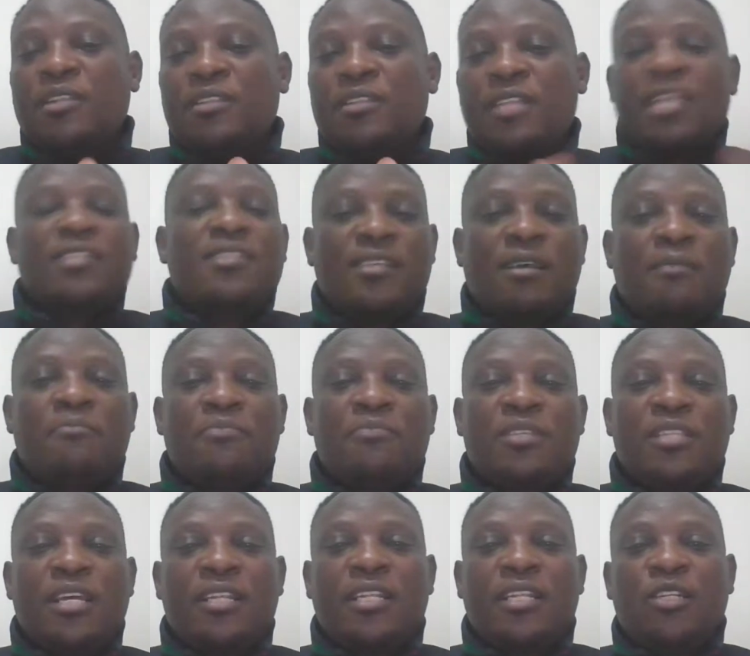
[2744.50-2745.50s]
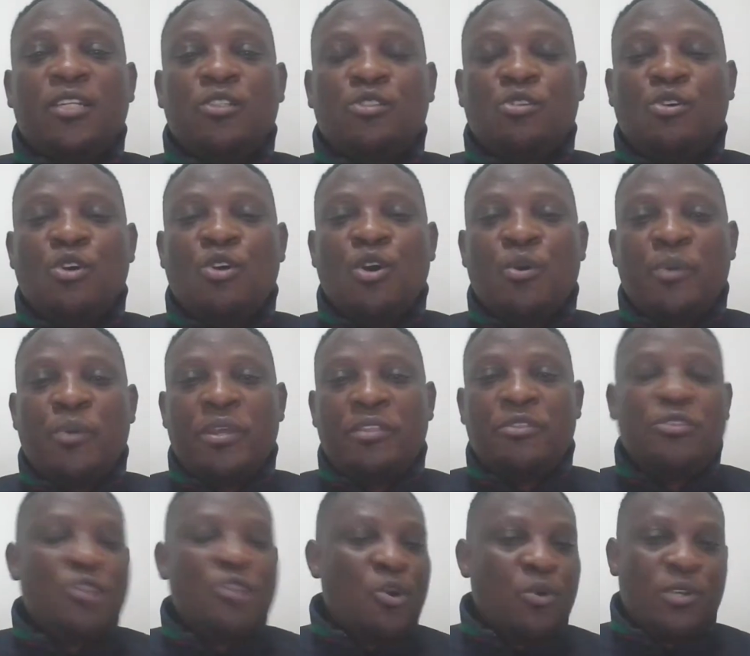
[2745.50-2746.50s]
that's something that they need to go with.
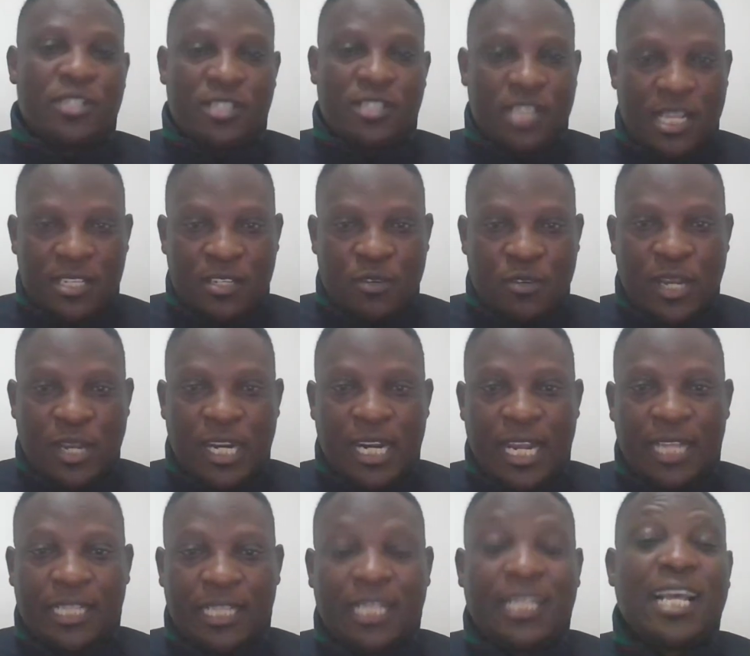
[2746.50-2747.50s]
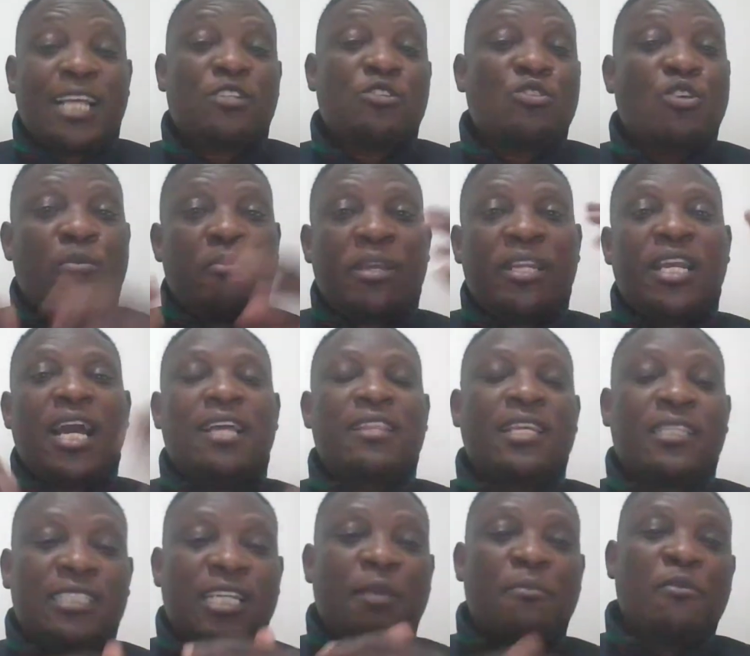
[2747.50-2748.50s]
No, it doesn't work like that. There are so many
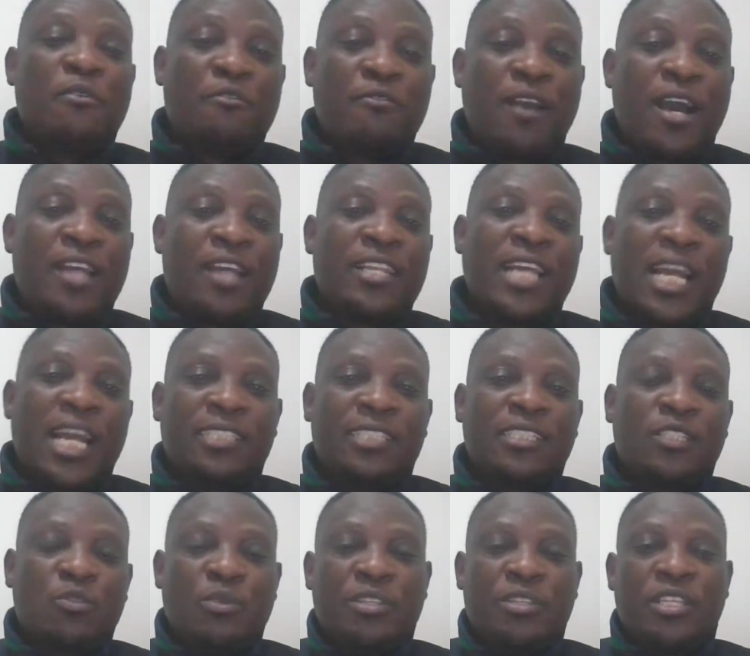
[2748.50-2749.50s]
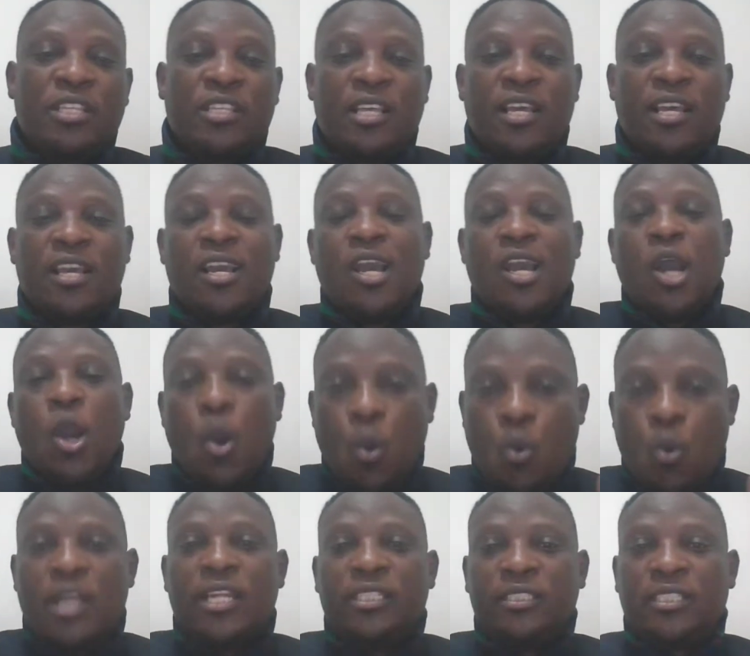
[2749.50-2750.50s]
other type of analysis within the
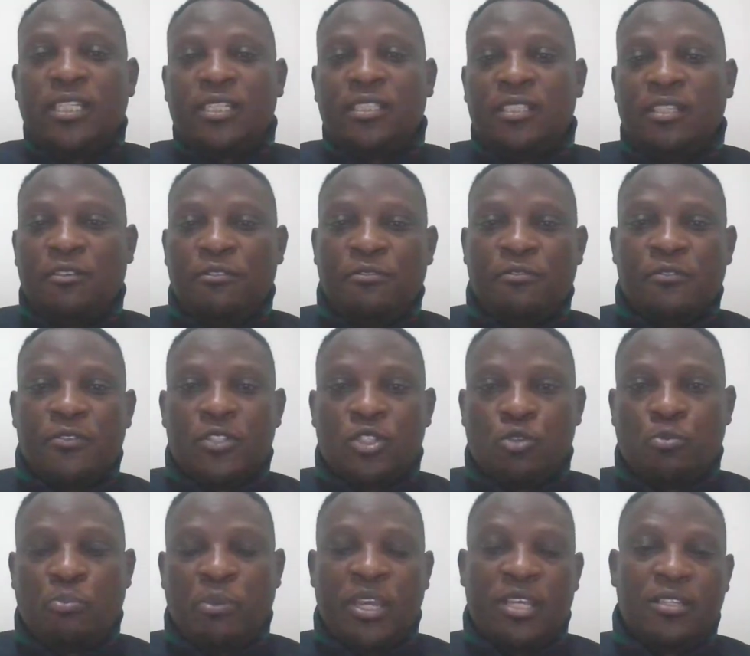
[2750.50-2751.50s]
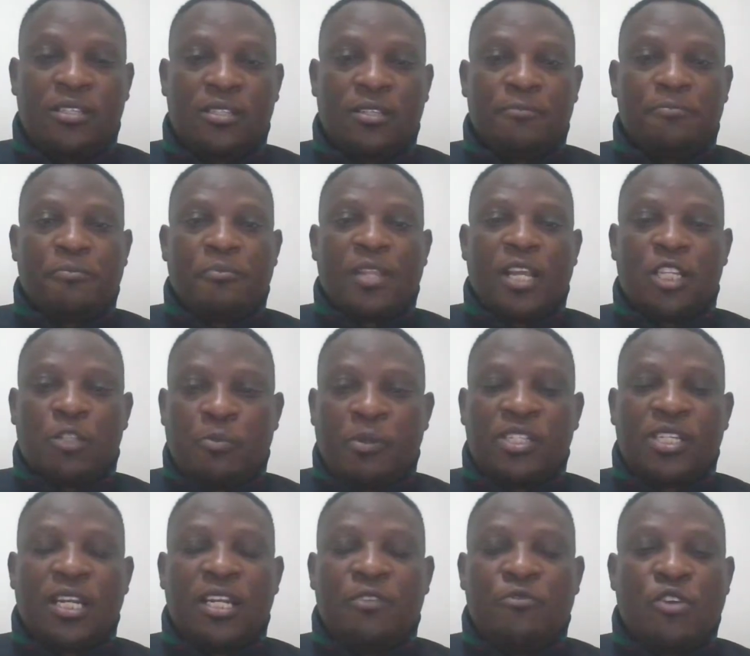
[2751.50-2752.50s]
qualitative space,
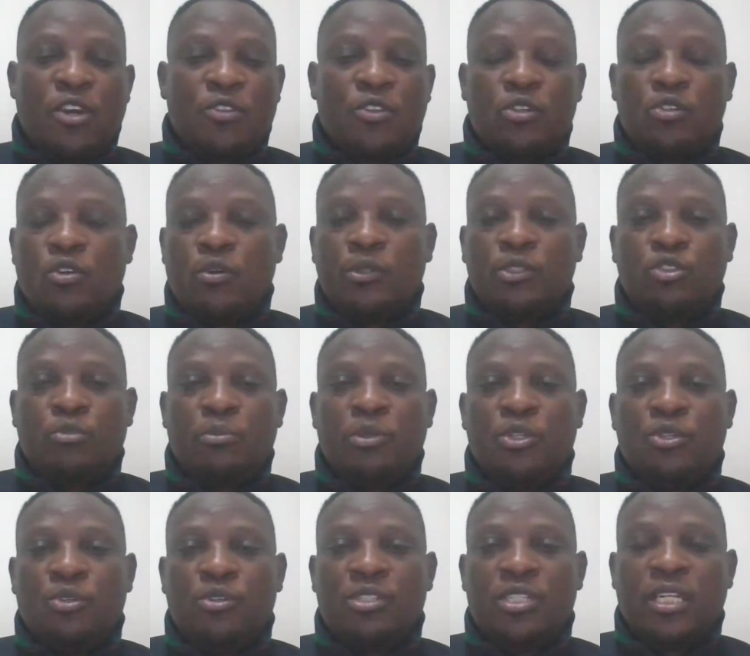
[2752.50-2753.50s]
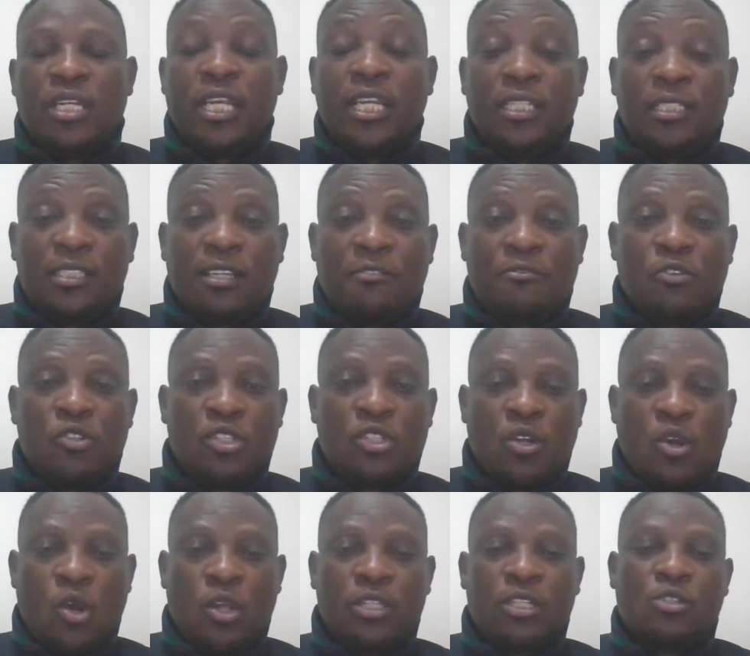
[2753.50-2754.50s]
especially if you are not going to be using interviews
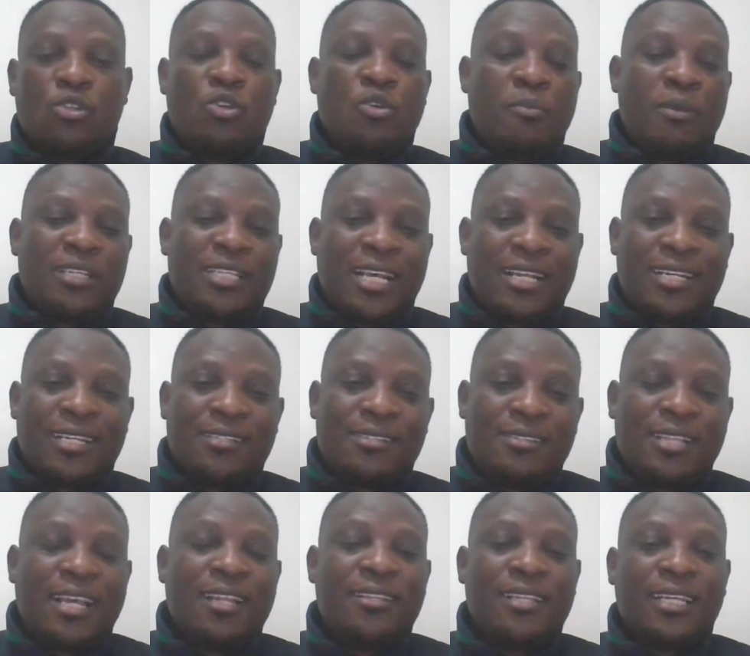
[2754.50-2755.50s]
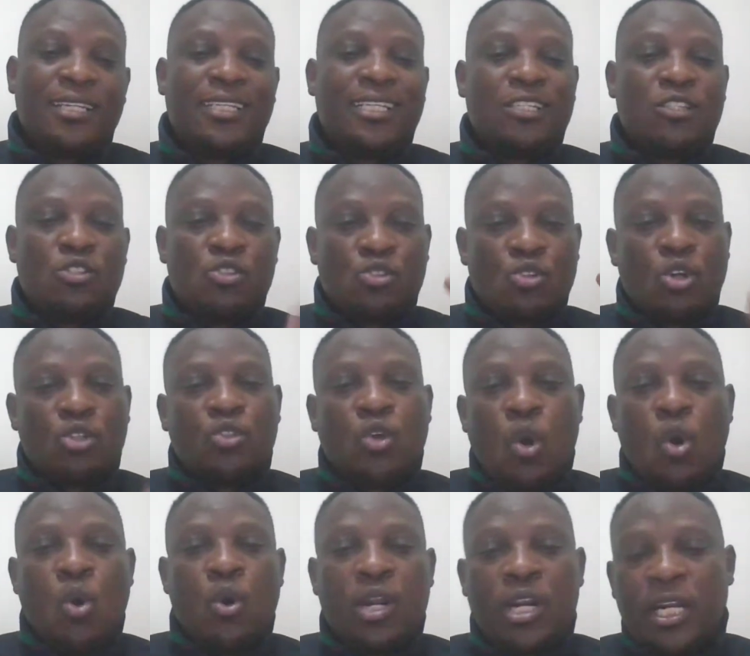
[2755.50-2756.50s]
and all that. So you must understand that it's not
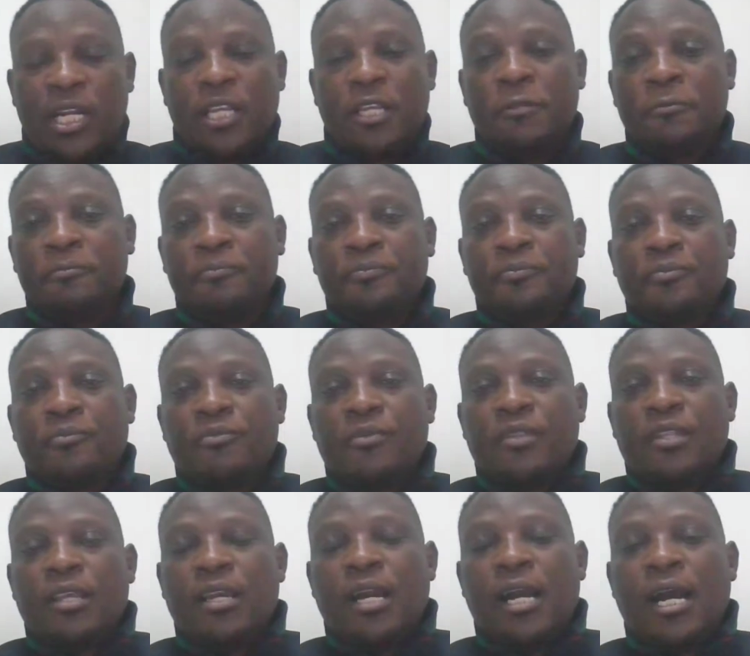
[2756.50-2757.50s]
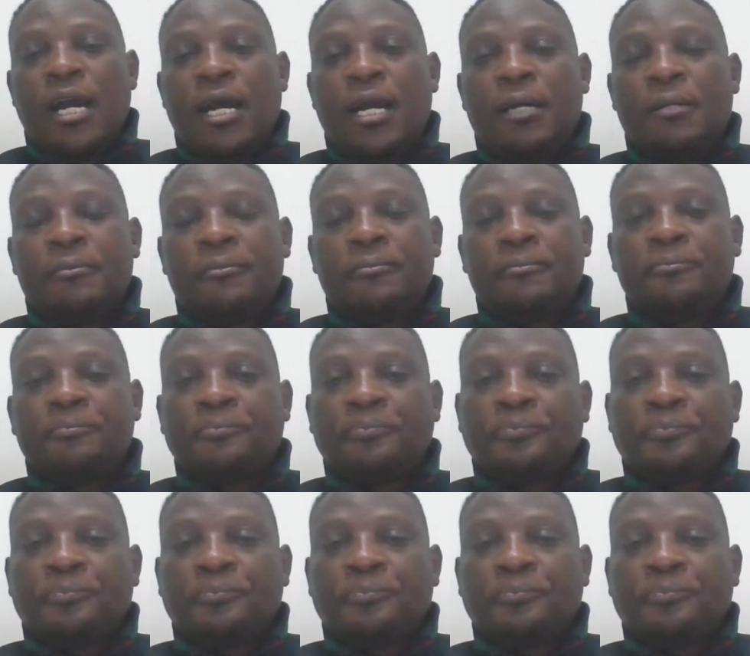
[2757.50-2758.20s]
only um,